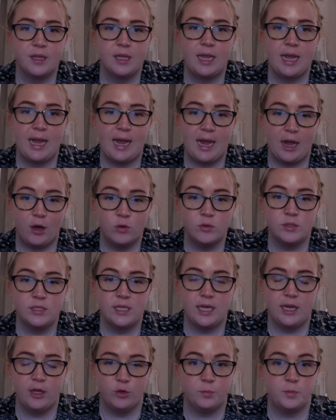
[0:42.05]
how
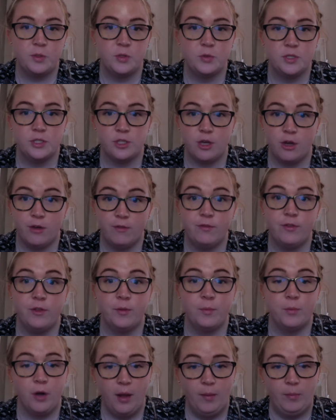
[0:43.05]
to help you solve the
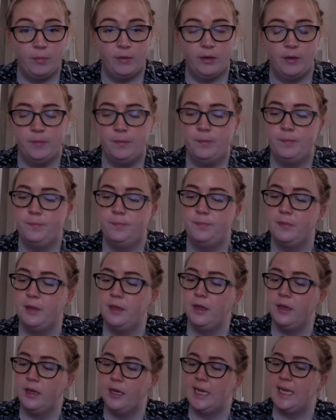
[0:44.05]
problem.
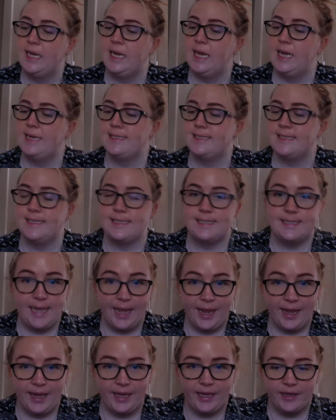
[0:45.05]
And
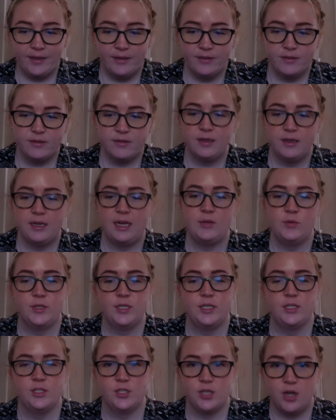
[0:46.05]
today, I
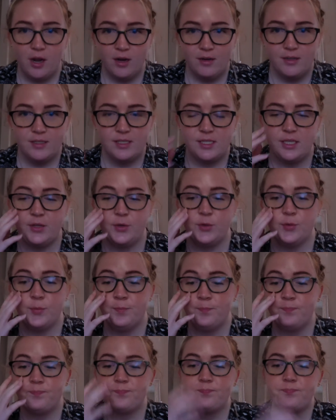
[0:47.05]
want to talk to you
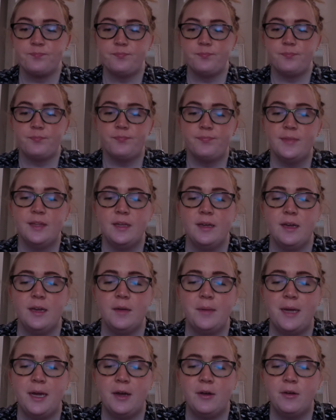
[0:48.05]

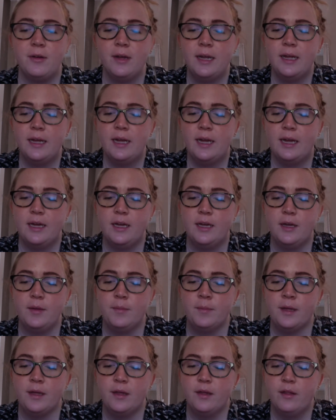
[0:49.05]
about
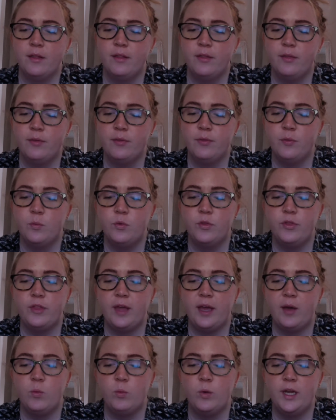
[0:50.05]

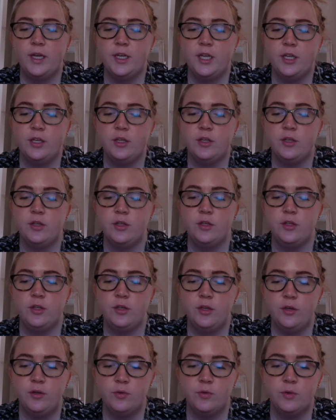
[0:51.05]
that when
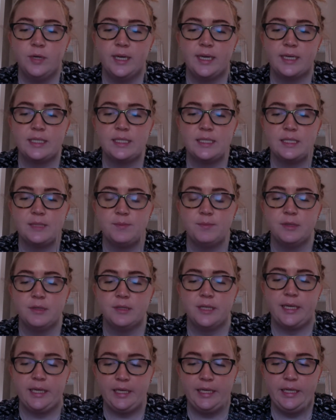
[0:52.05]
you
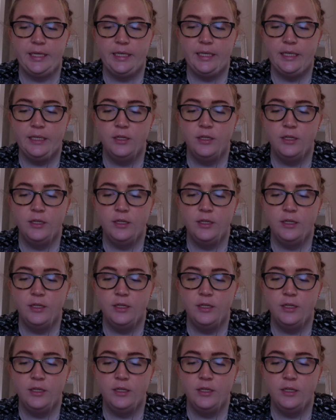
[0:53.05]
explain